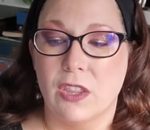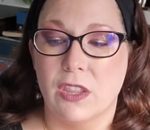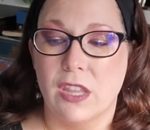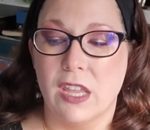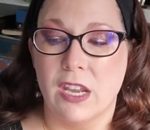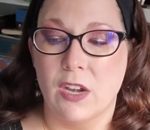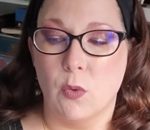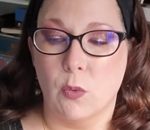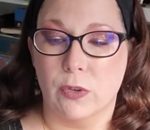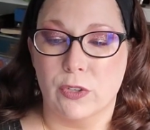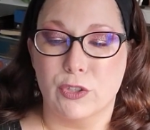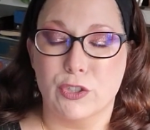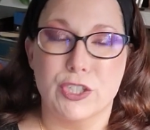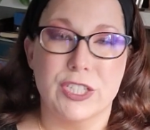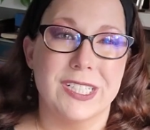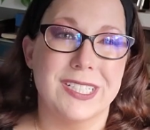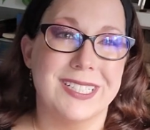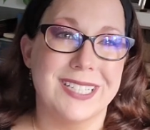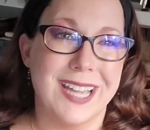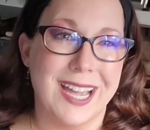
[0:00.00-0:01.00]
in order
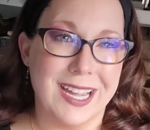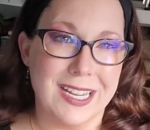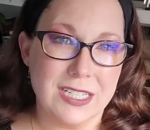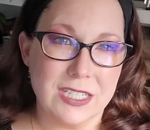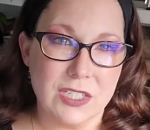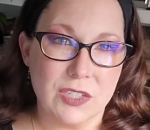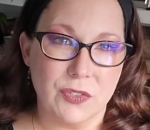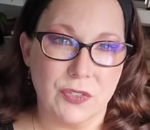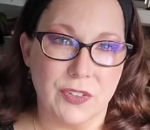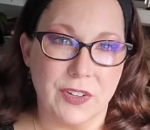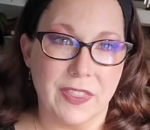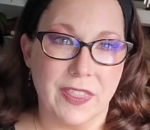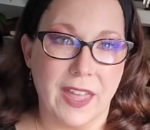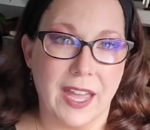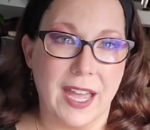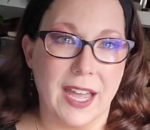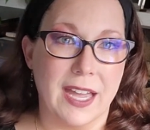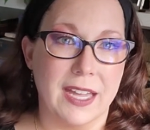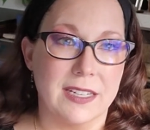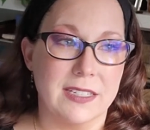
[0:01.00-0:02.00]
to test for
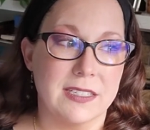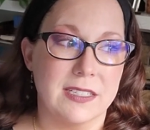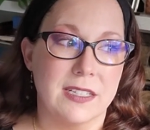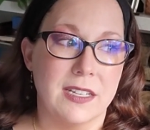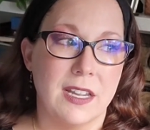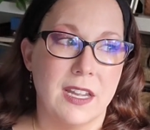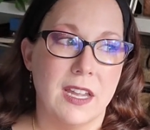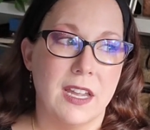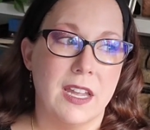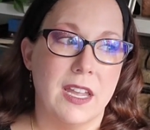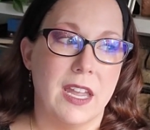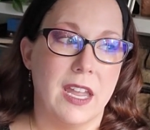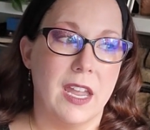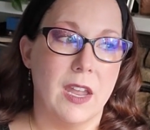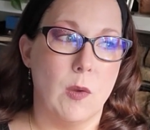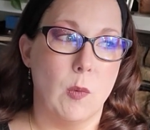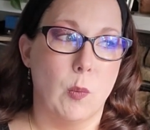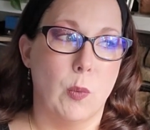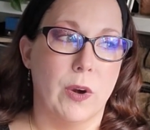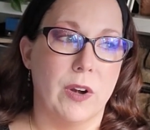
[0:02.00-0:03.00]
that,
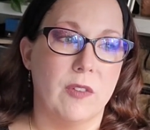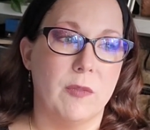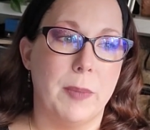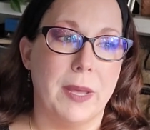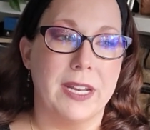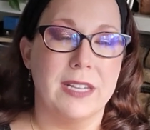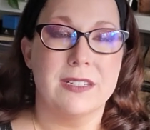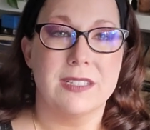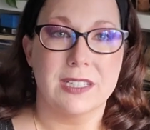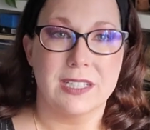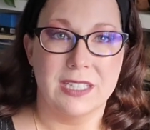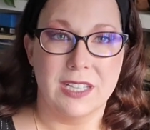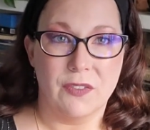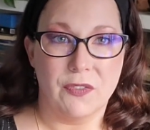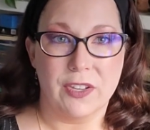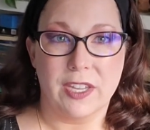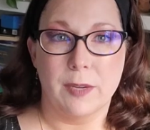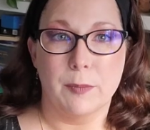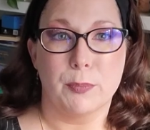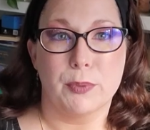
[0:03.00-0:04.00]
it would have been a
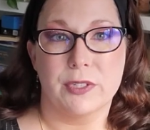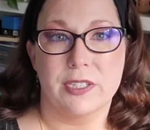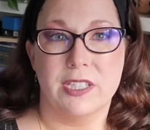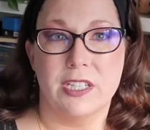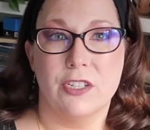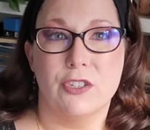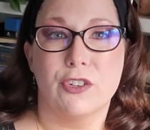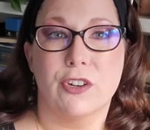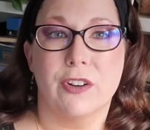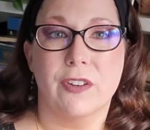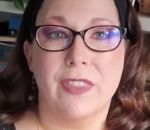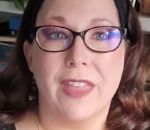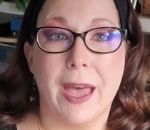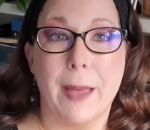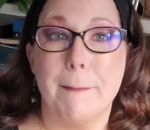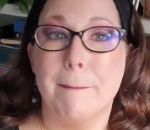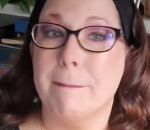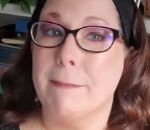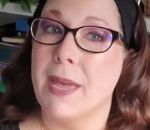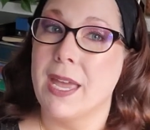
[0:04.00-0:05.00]
significant procedure
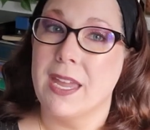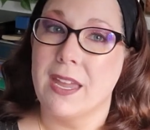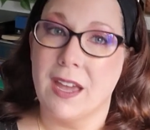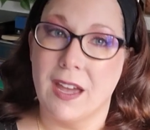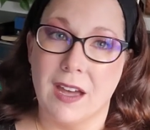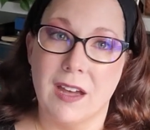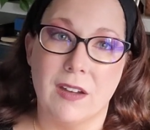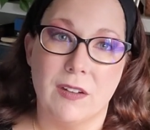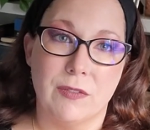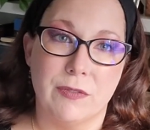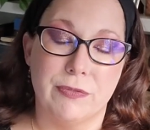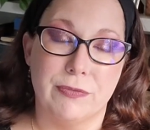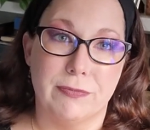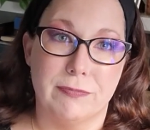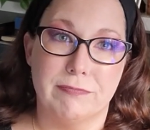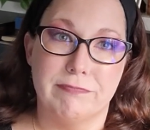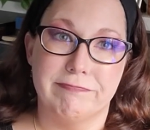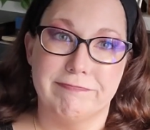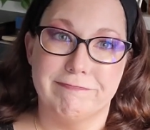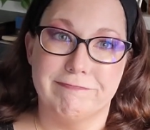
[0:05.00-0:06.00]
that may have
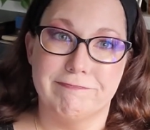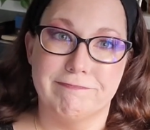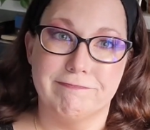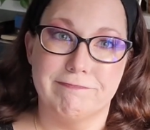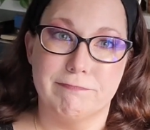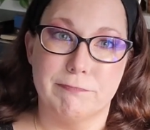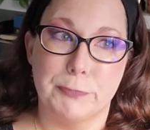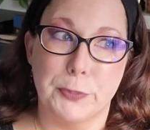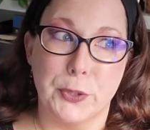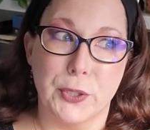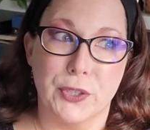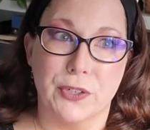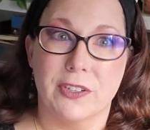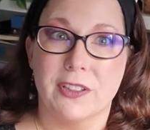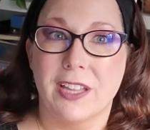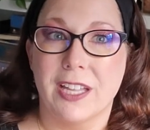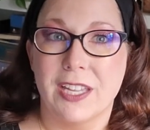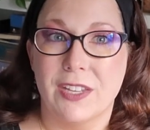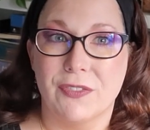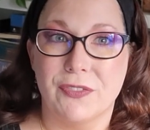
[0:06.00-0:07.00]
put her
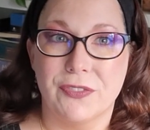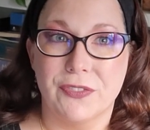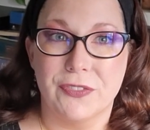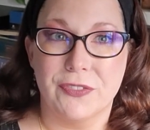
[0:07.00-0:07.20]
life